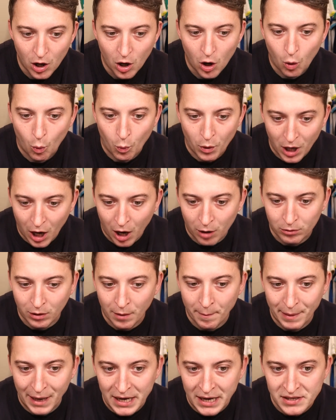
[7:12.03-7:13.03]
we are
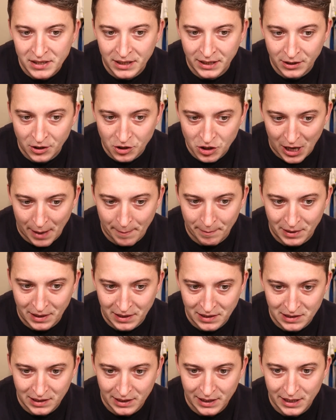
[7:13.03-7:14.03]
unbeaten in the Champions
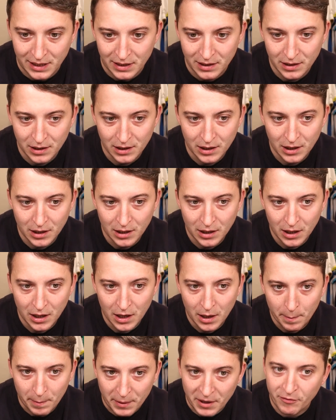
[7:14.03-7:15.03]
League,
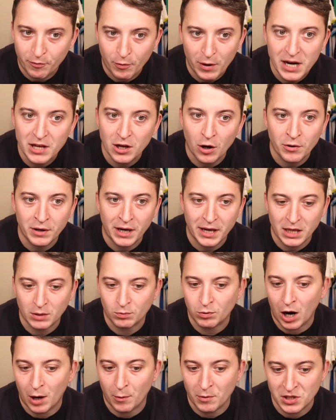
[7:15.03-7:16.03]
but if we don't get the
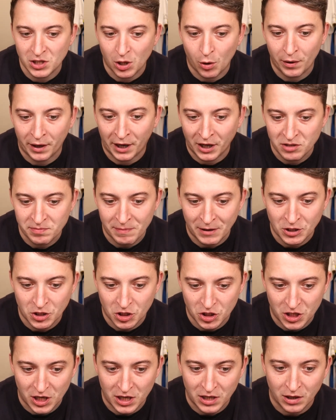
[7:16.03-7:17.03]
right result against
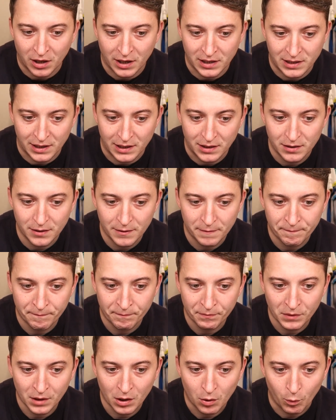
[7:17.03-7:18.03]
Manchester United,
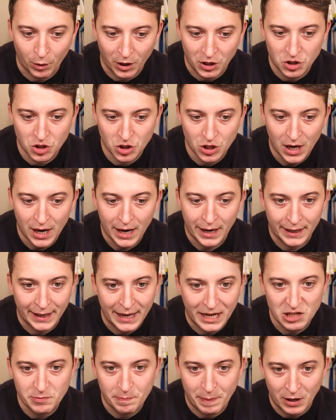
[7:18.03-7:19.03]
which,
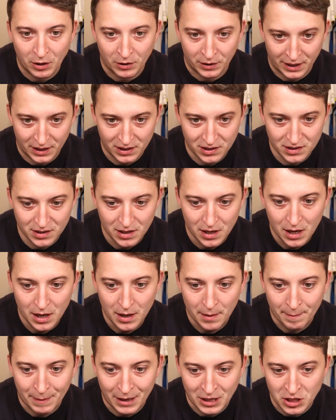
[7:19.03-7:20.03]
let's be honest,
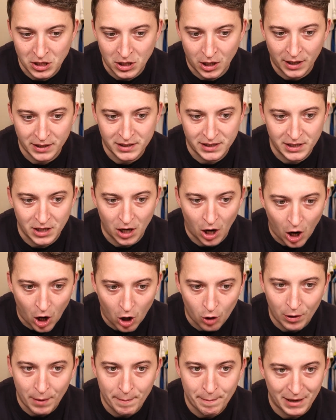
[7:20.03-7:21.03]
Man United are
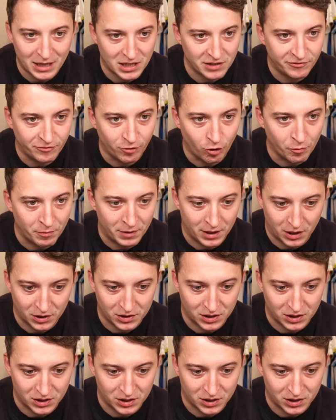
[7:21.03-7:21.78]
in better form than us at the